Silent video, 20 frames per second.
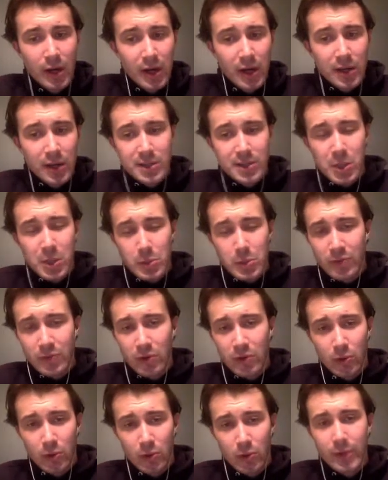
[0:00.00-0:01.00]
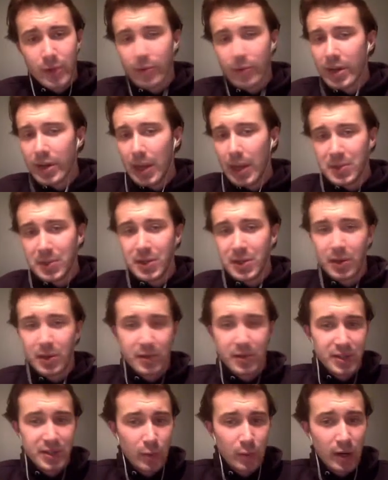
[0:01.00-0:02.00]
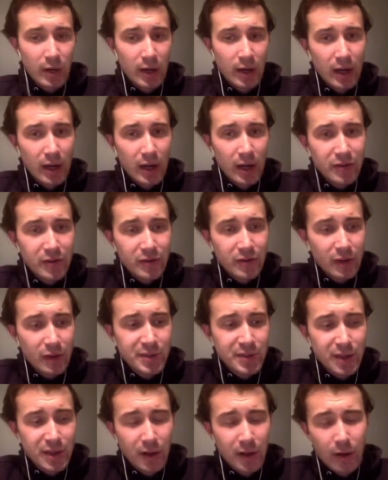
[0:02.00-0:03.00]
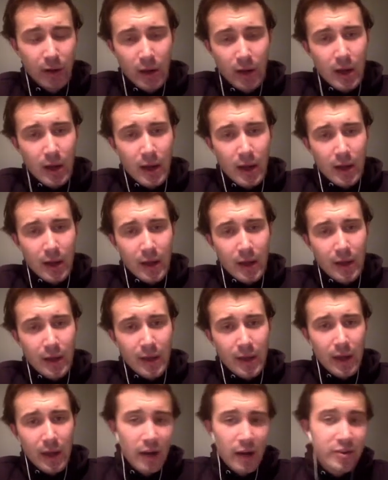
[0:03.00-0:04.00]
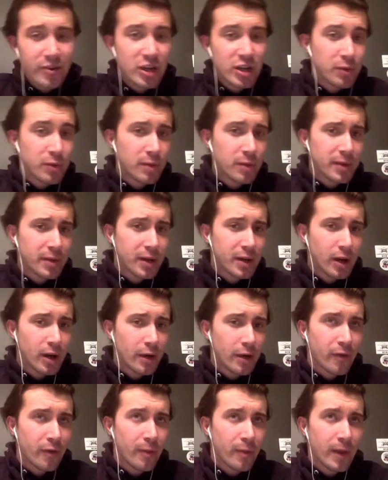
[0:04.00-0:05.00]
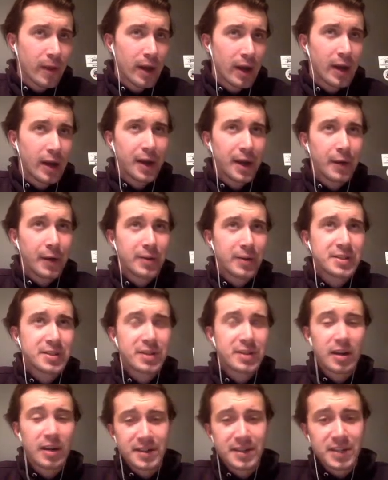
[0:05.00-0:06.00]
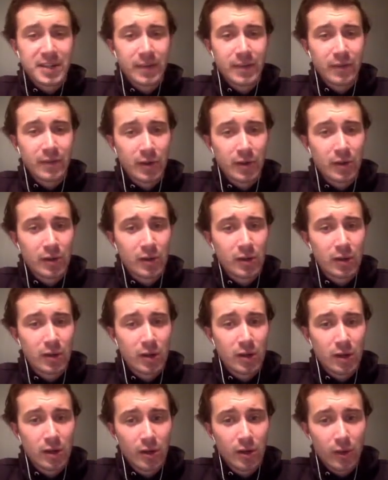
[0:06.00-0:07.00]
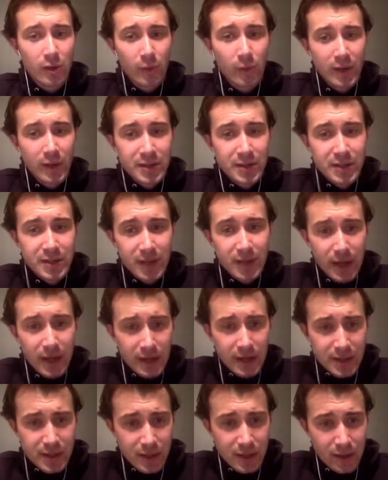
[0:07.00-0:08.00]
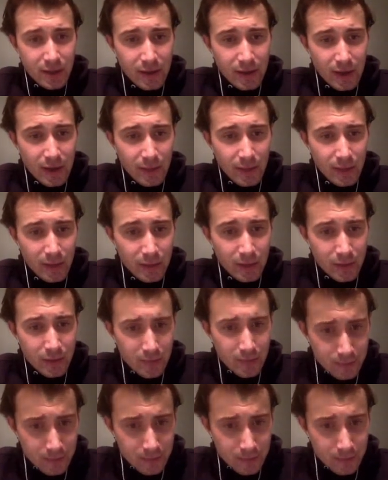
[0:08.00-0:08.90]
So we've got all 3 episodes in one live stream. So that live stream will probably go for about an hour, starting 7 o'clock on Wednesday. So that'd be good.